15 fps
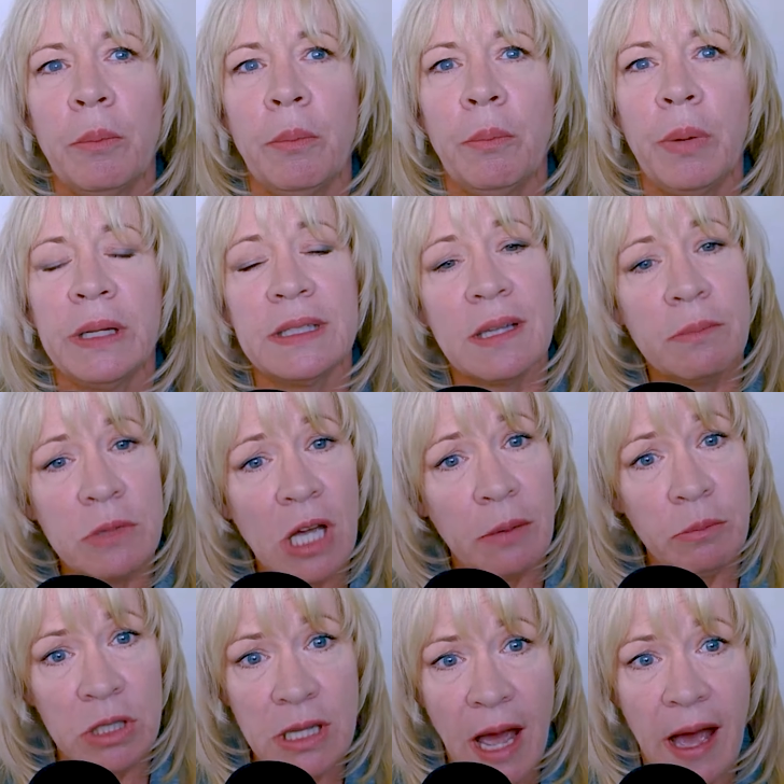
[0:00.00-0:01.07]
but
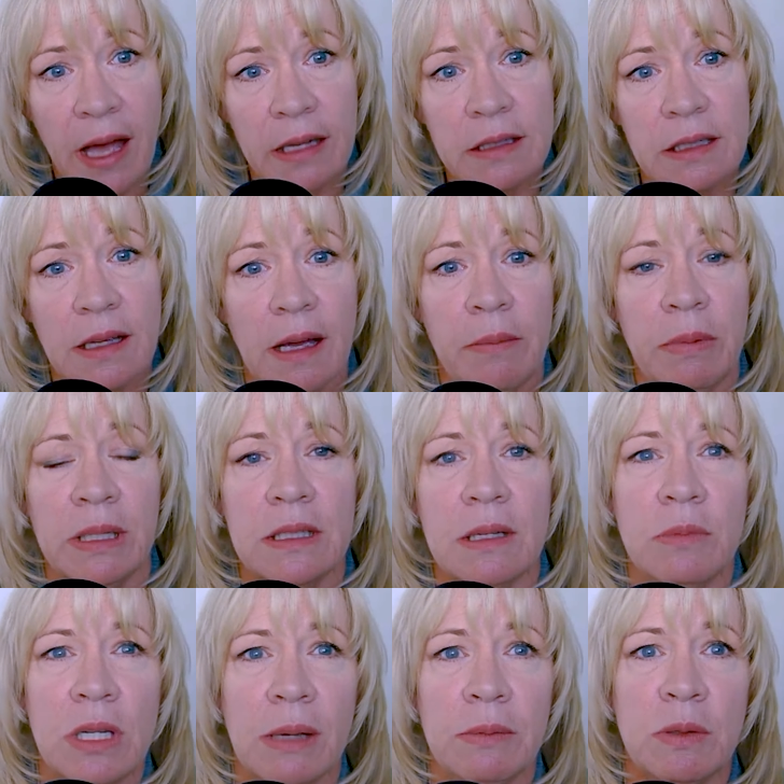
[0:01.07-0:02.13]
sometimes not. I mean,
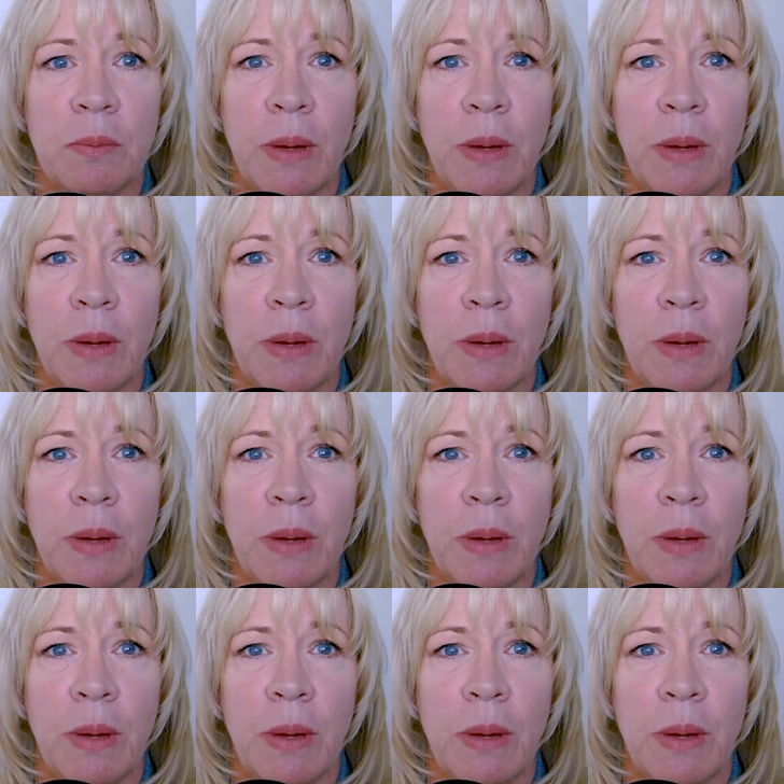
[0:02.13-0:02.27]
sometimes